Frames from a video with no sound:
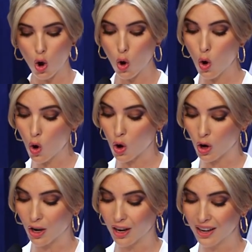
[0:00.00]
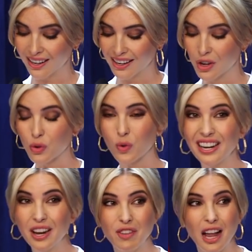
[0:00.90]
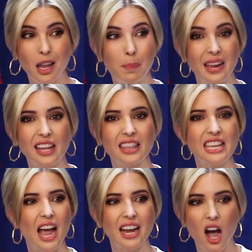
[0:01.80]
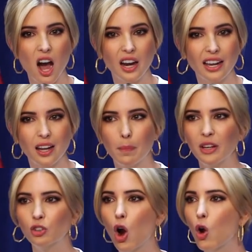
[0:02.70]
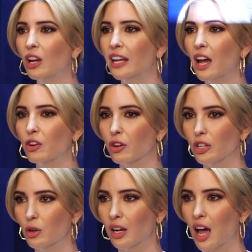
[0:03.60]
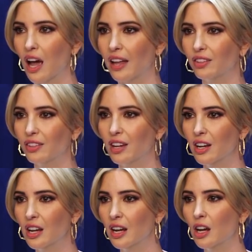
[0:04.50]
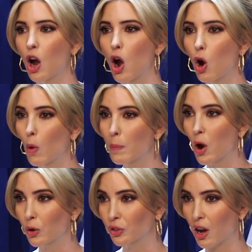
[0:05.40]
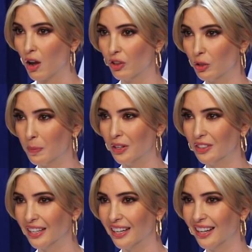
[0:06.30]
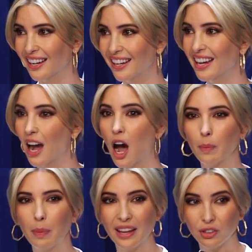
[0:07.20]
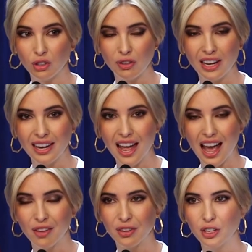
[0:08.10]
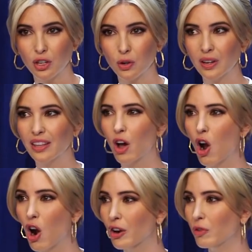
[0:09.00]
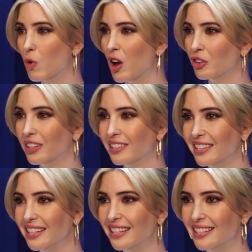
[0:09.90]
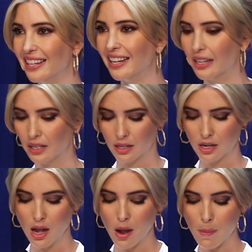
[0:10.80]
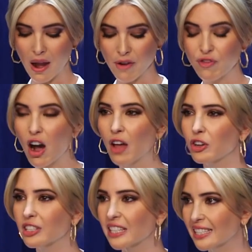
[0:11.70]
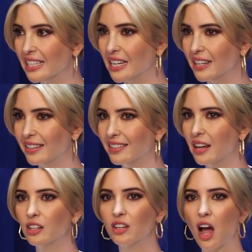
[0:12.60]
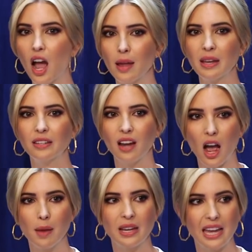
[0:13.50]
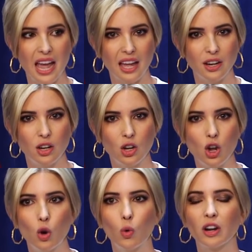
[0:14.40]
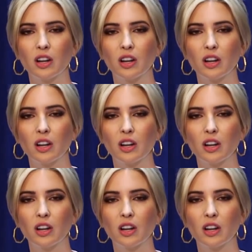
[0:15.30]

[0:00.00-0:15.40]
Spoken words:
or redeveloping the iconic but totally underutilized old post office building on Pennsylvania Avenue in the heart of Washington, D.C., my father succeeds time and time again where